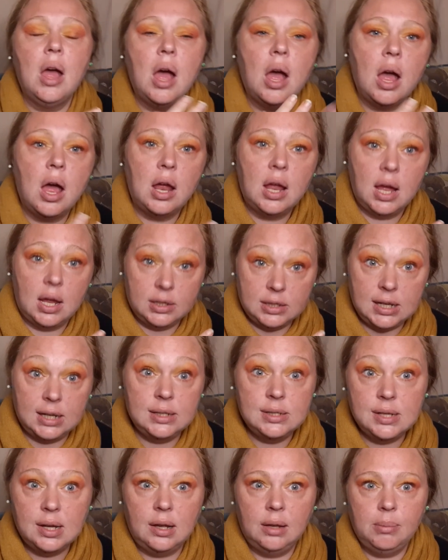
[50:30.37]
a
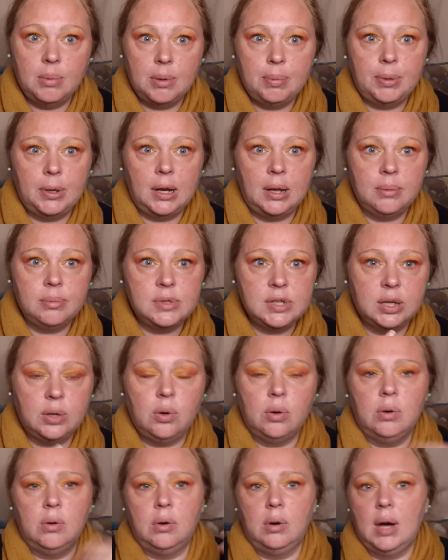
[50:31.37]
daytime epileptic
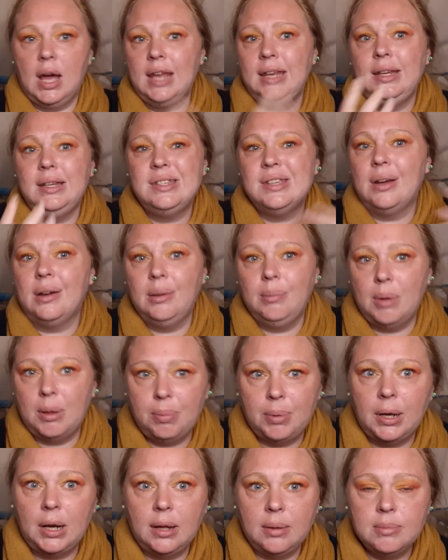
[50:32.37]
or anytime
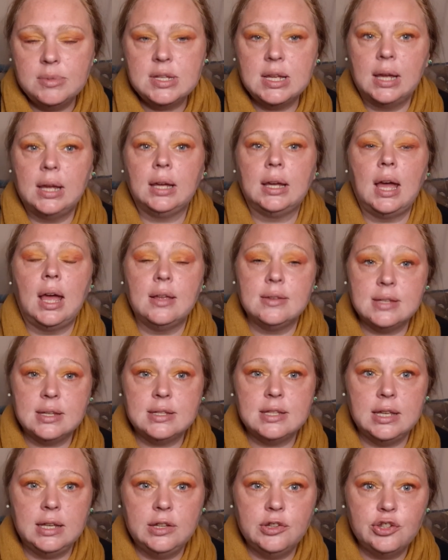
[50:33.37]
epileptic has a
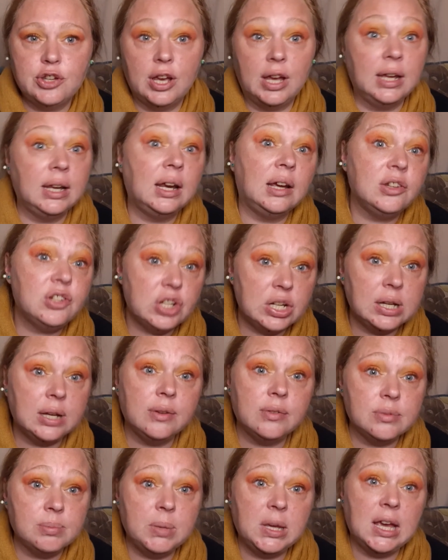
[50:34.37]
seizure, it actually
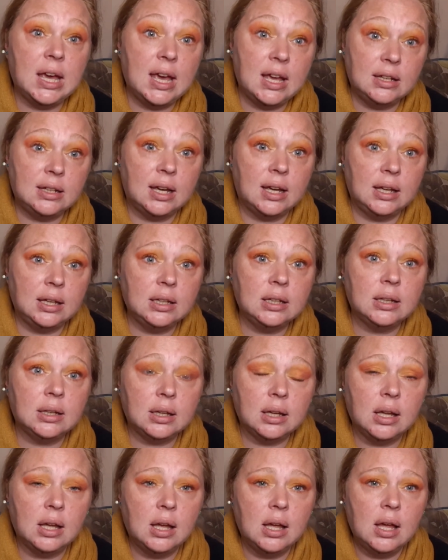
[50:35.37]
gives me a headache.
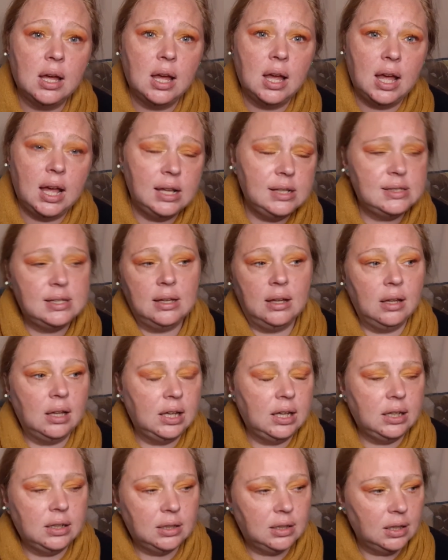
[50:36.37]
It's
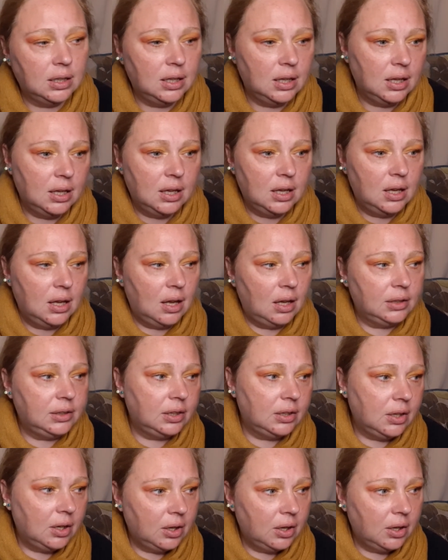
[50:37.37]
like, I don't